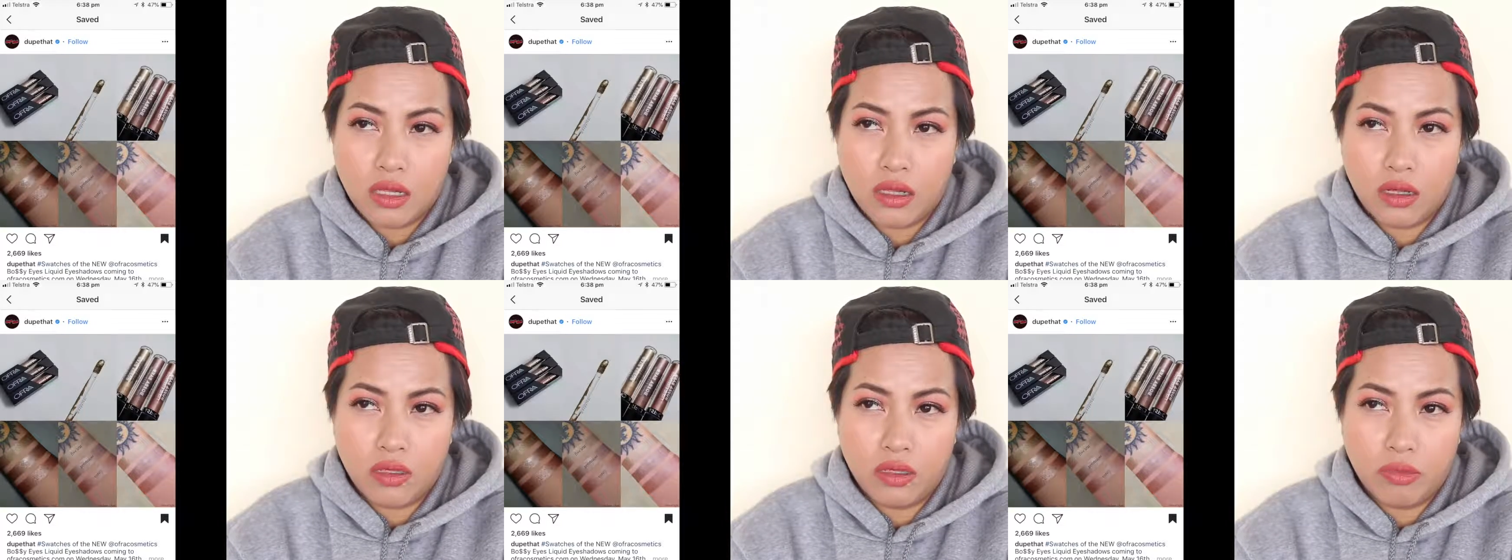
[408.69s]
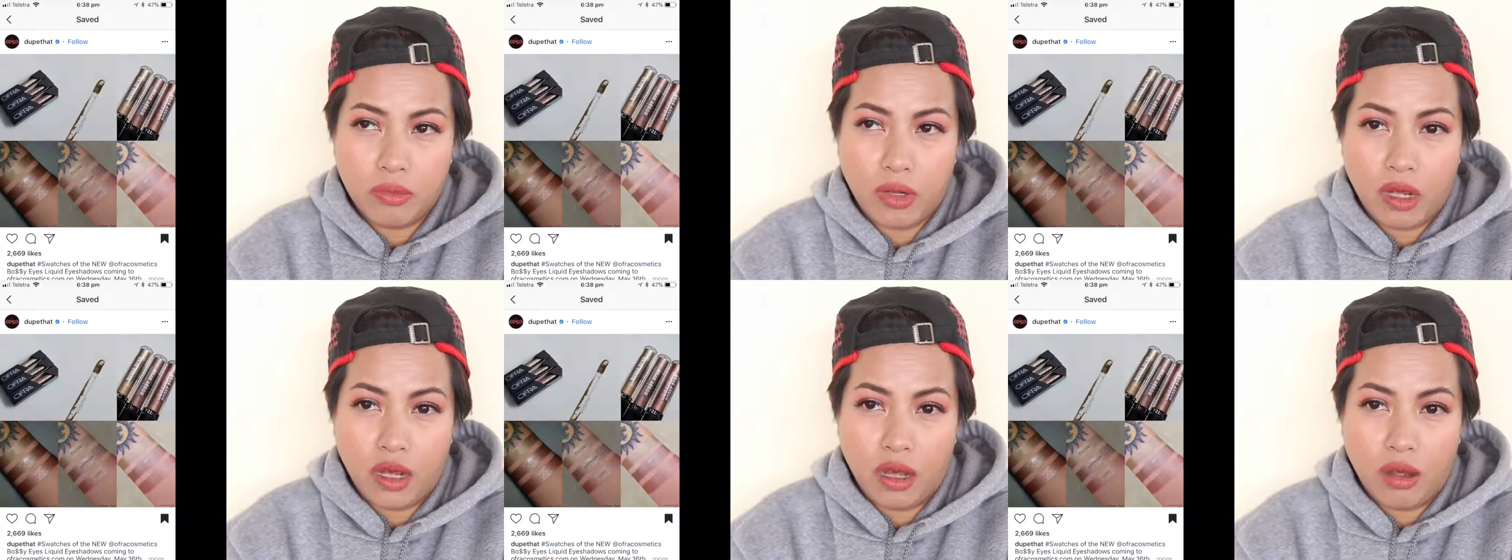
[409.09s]

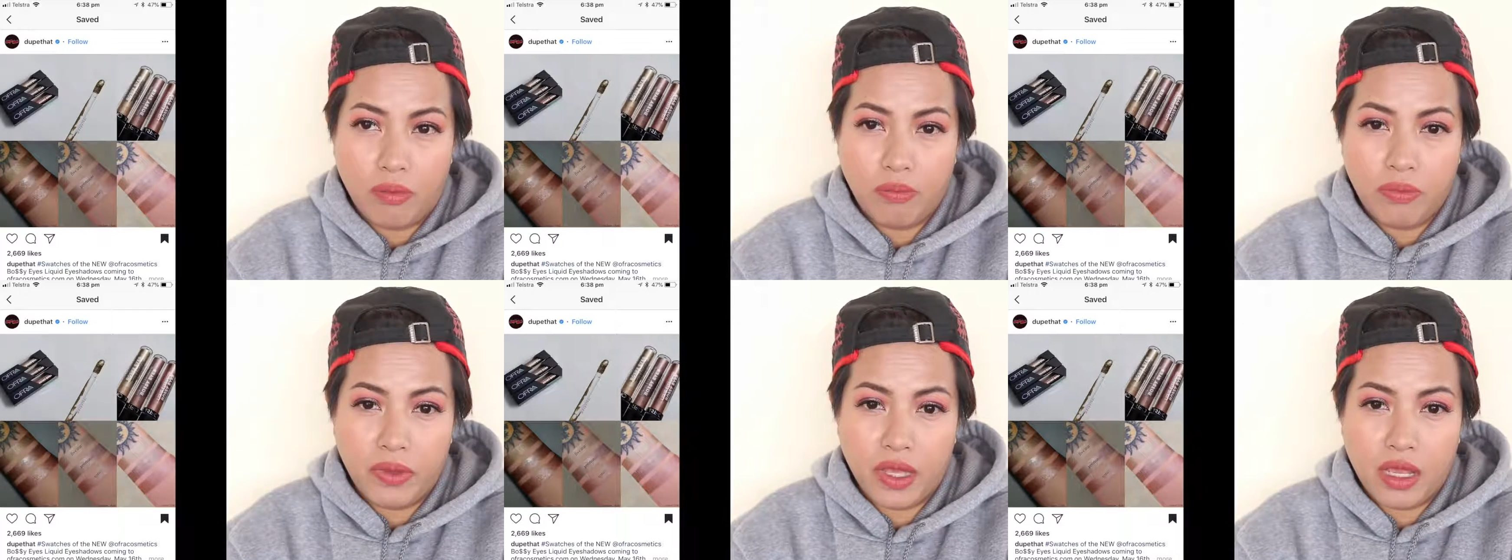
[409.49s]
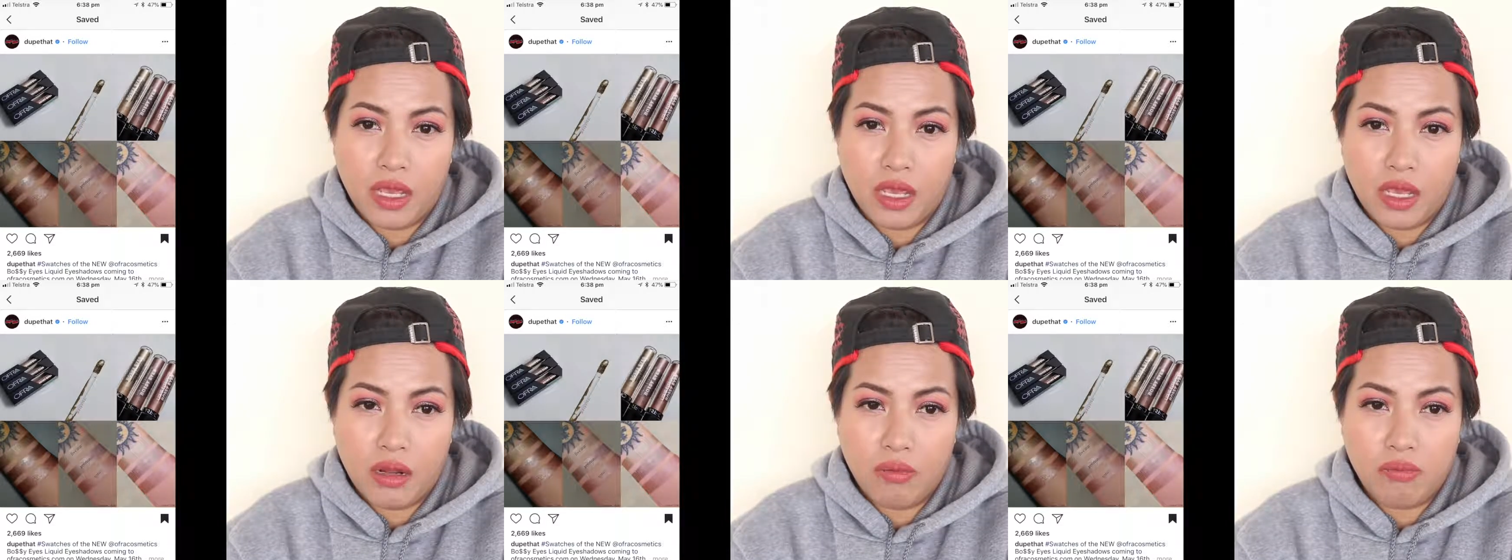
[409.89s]
ColourPop,
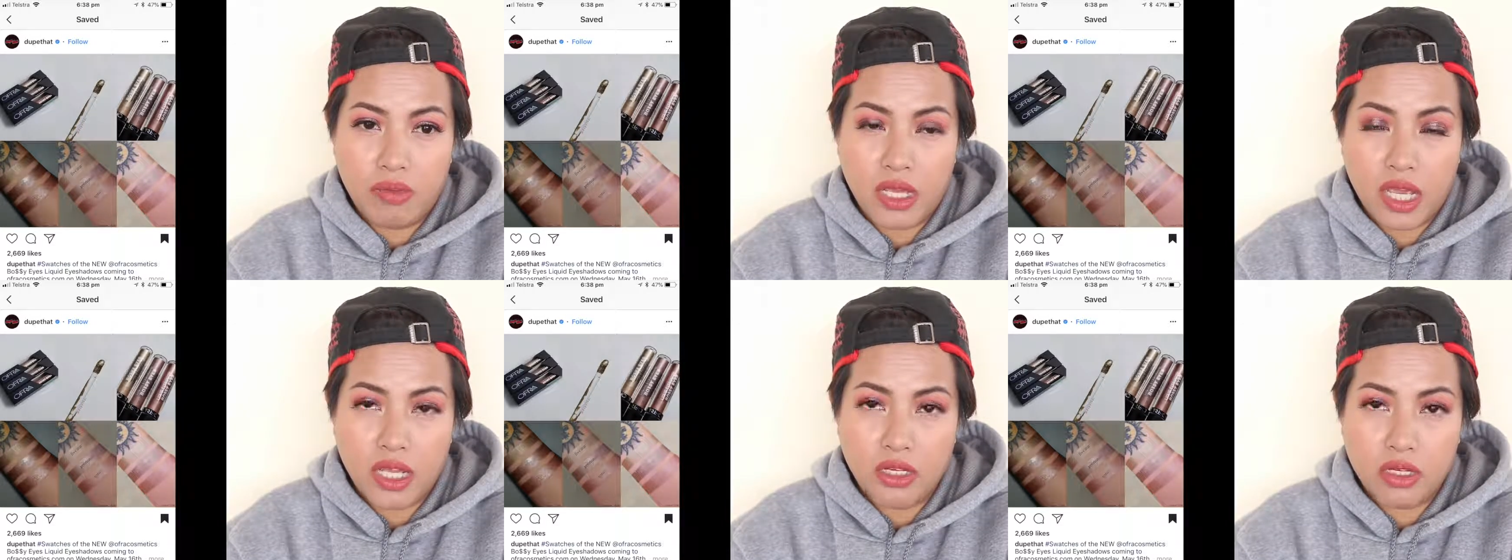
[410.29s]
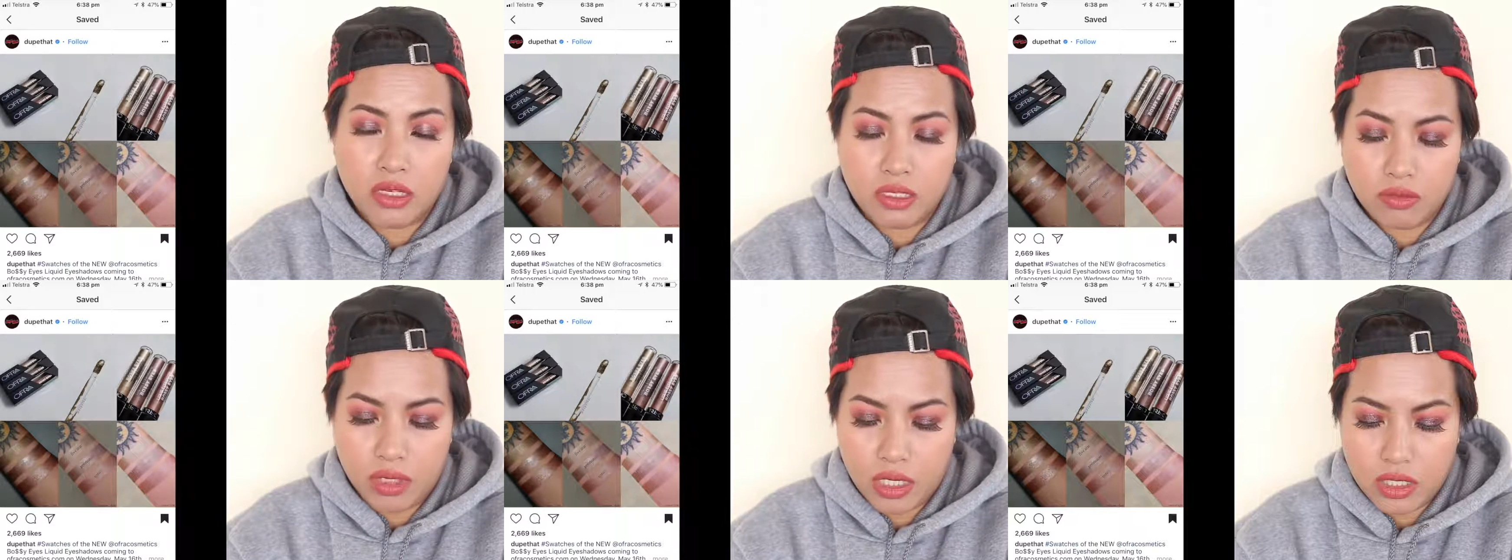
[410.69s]
and BH
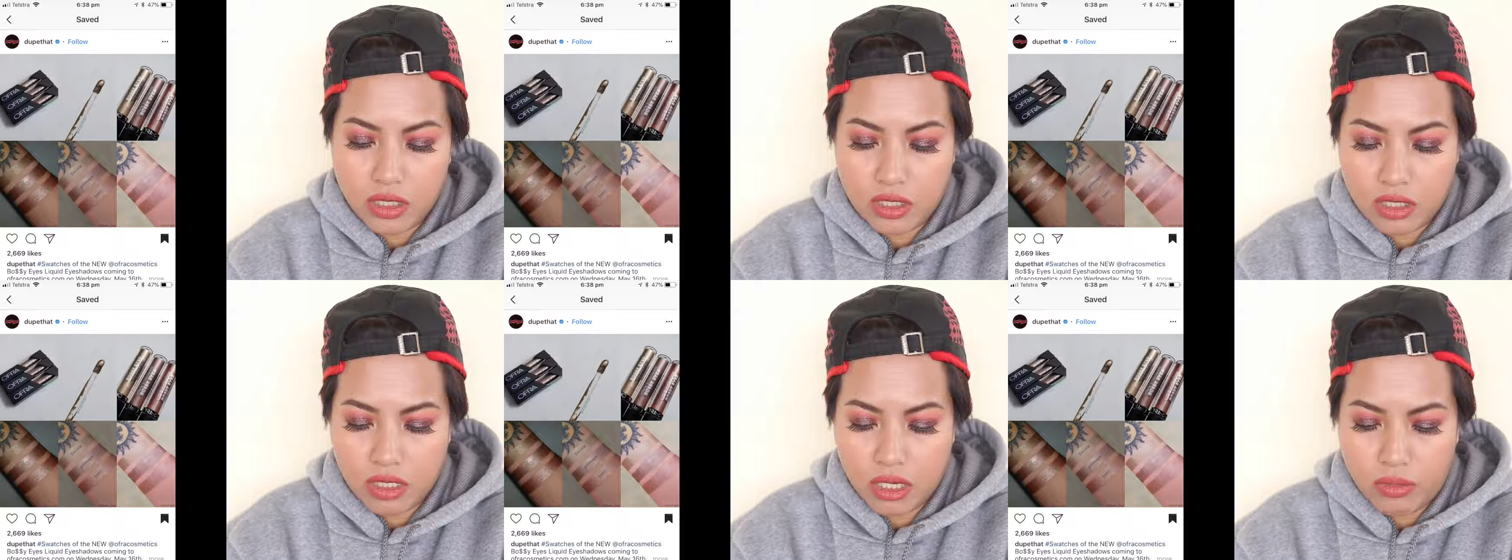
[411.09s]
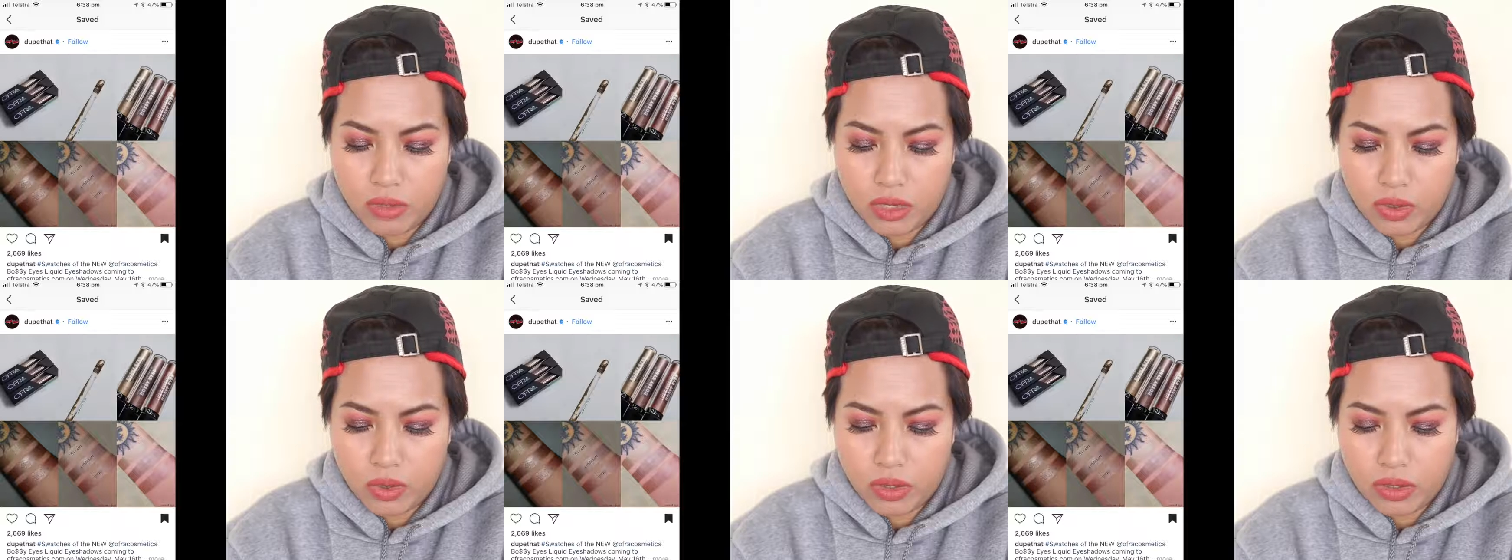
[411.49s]
Cosmetics just
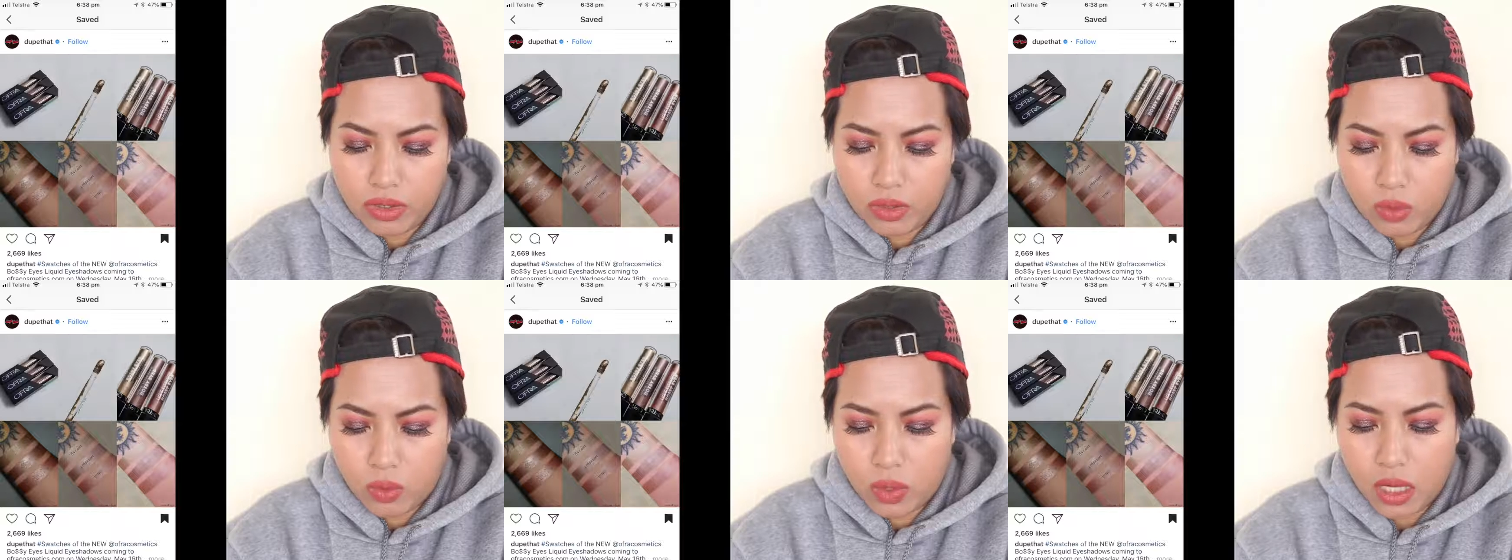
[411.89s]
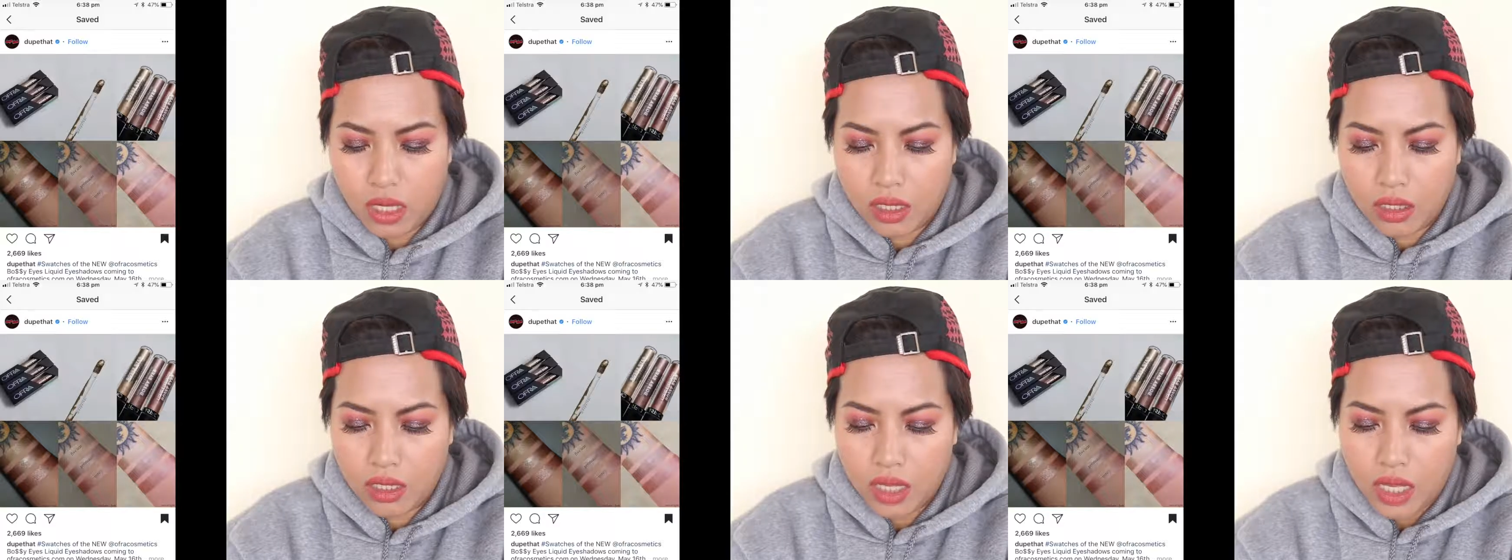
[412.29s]
came out with as
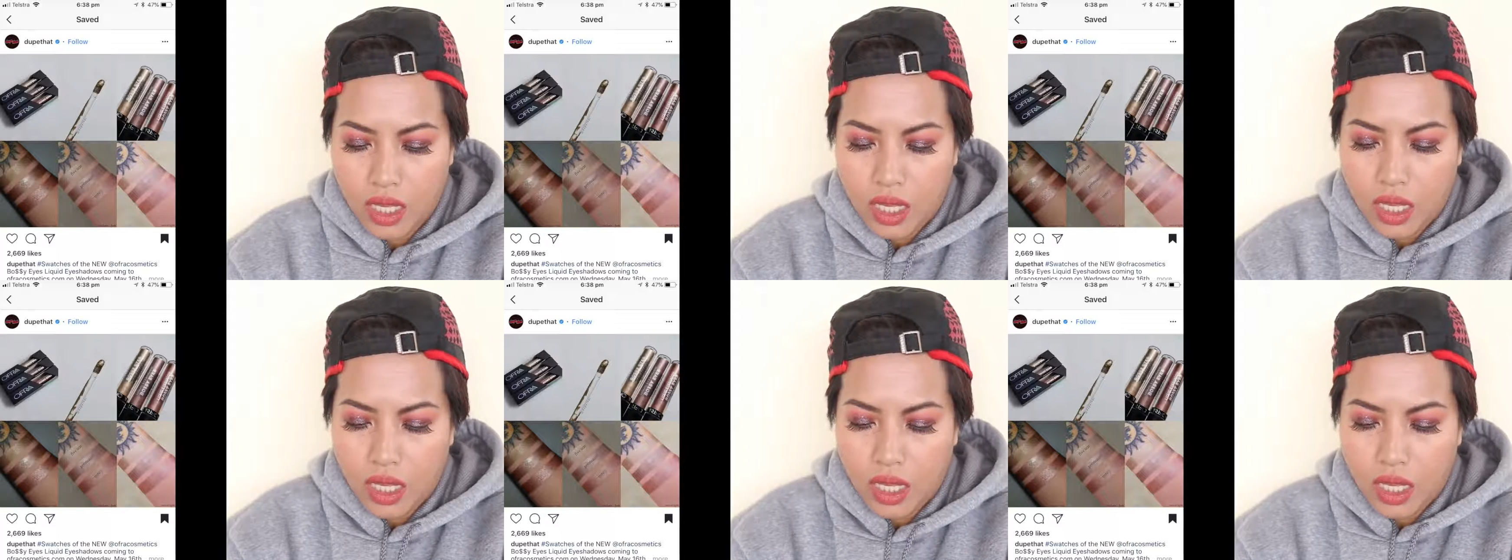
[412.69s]
well.